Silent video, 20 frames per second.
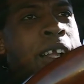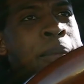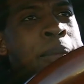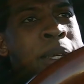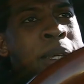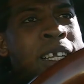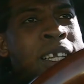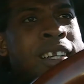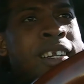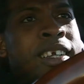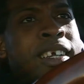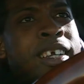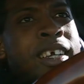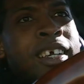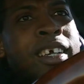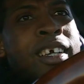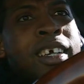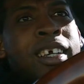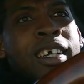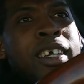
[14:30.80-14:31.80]
I mean,
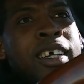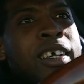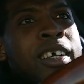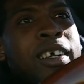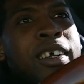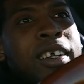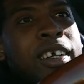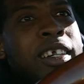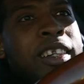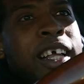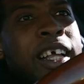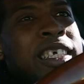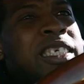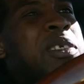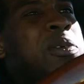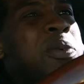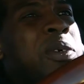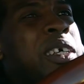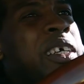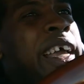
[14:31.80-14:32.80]

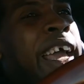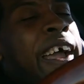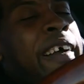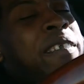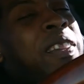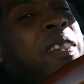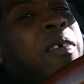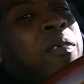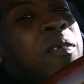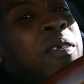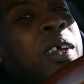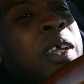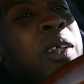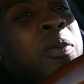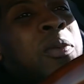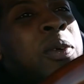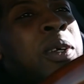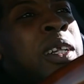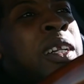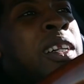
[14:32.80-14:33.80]
that's really half the
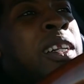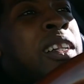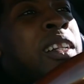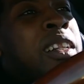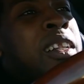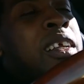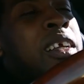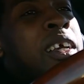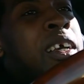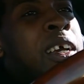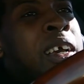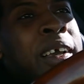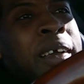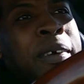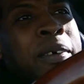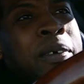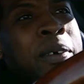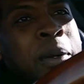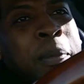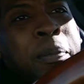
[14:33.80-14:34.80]
fun
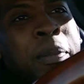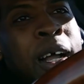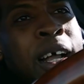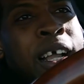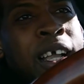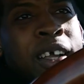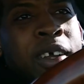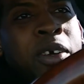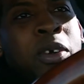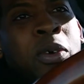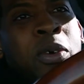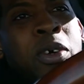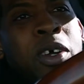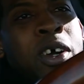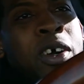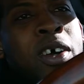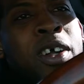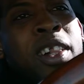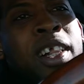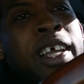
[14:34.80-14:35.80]
when buying an old
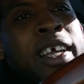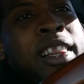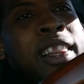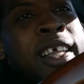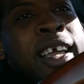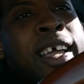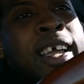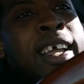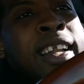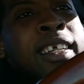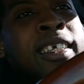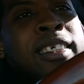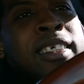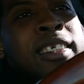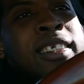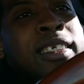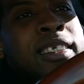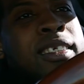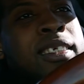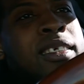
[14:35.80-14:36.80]
car like that
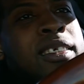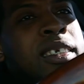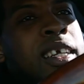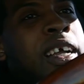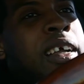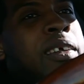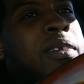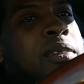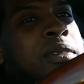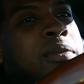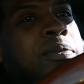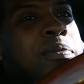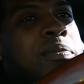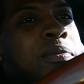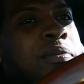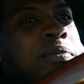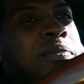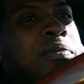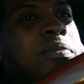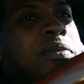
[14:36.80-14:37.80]
is you're not
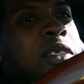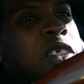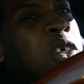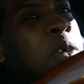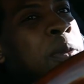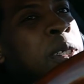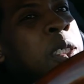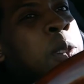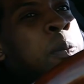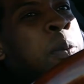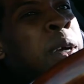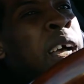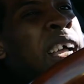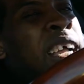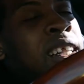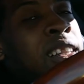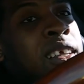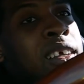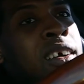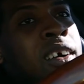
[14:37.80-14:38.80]
so much
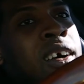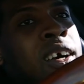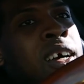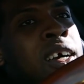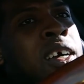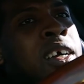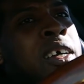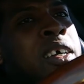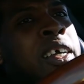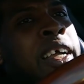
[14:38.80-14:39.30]
buying the car